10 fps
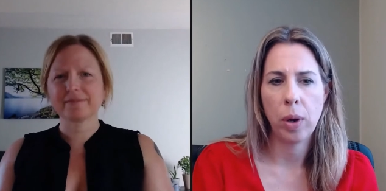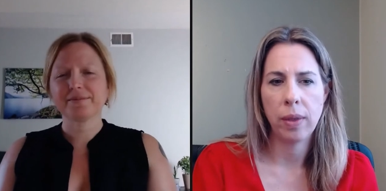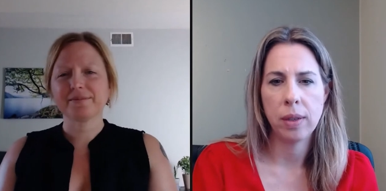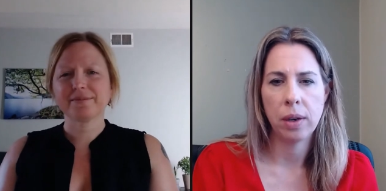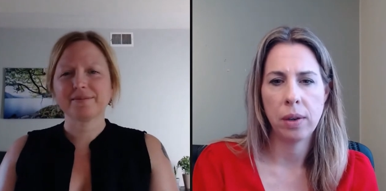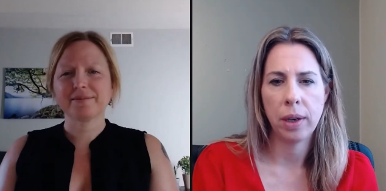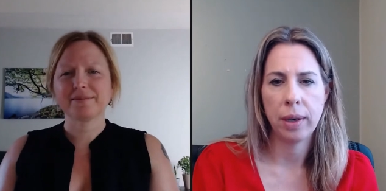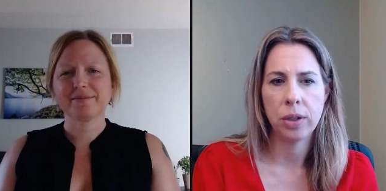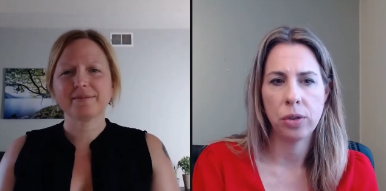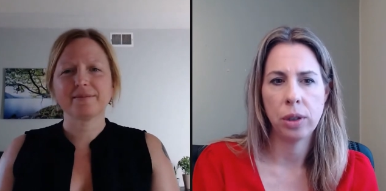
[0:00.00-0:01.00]
Speaker 1: the dairy industry
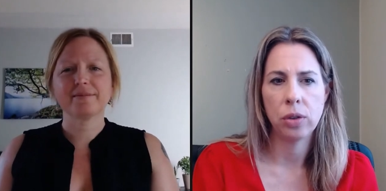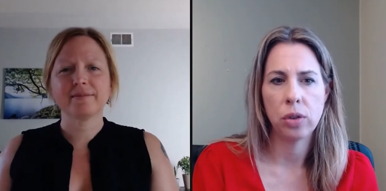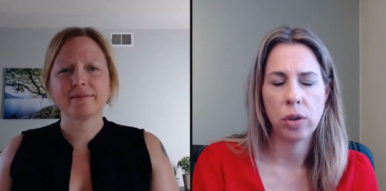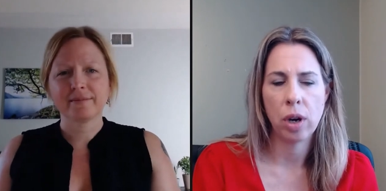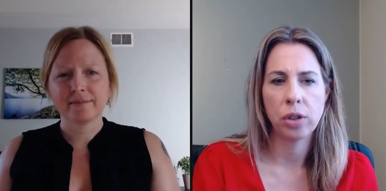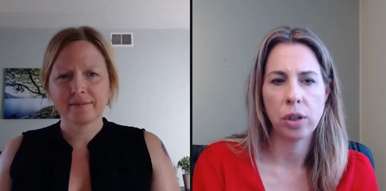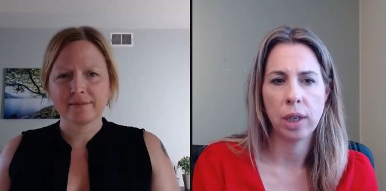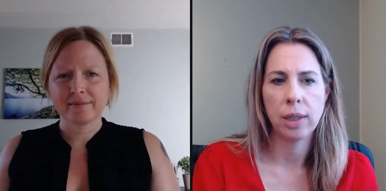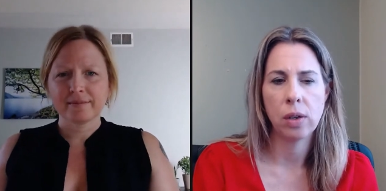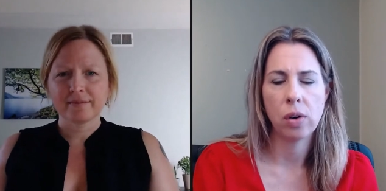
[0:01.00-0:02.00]
is structured is
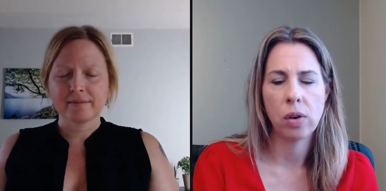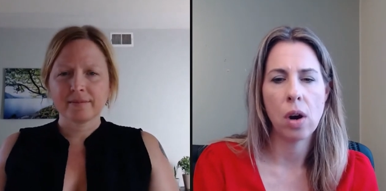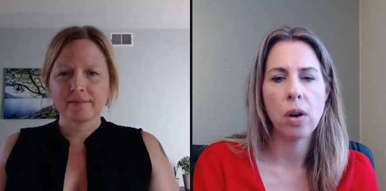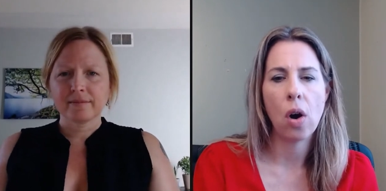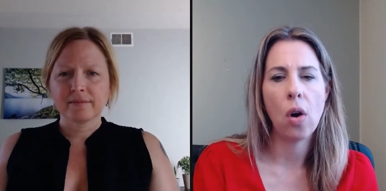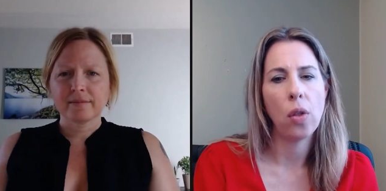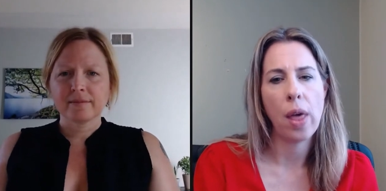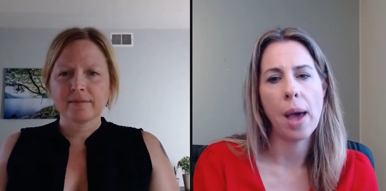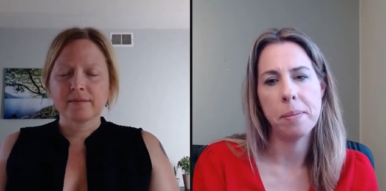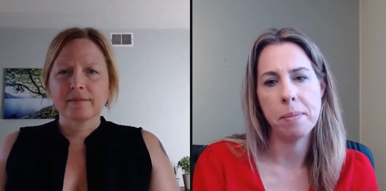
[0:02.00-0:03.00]
there aren't all that
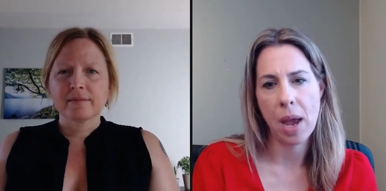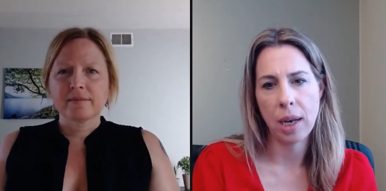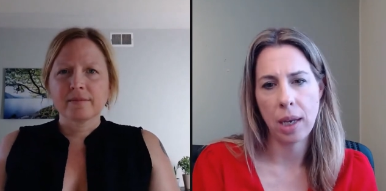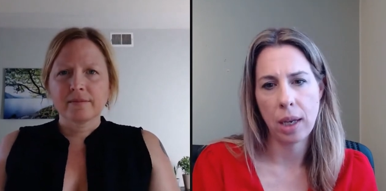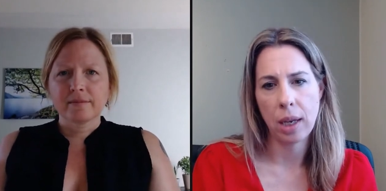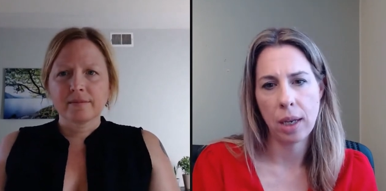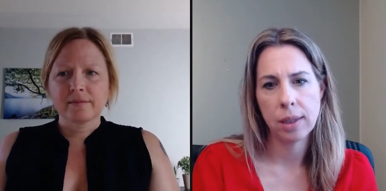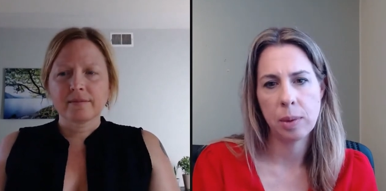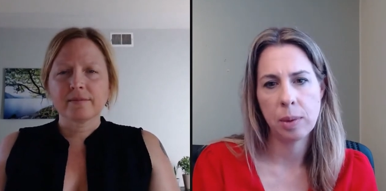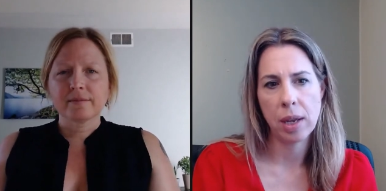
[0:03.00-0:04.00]
many
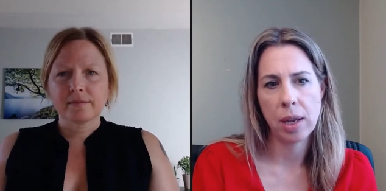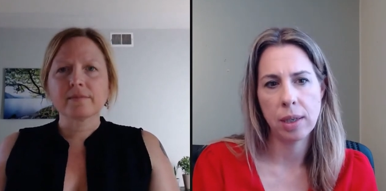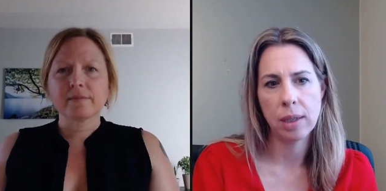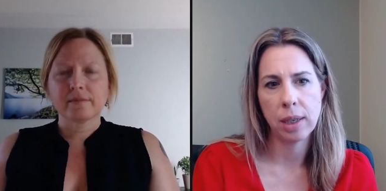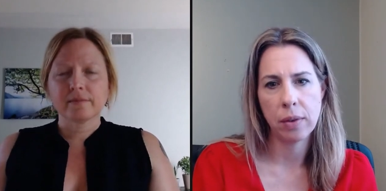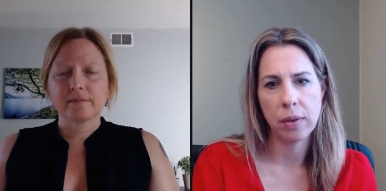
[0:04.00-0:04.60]
spent dairy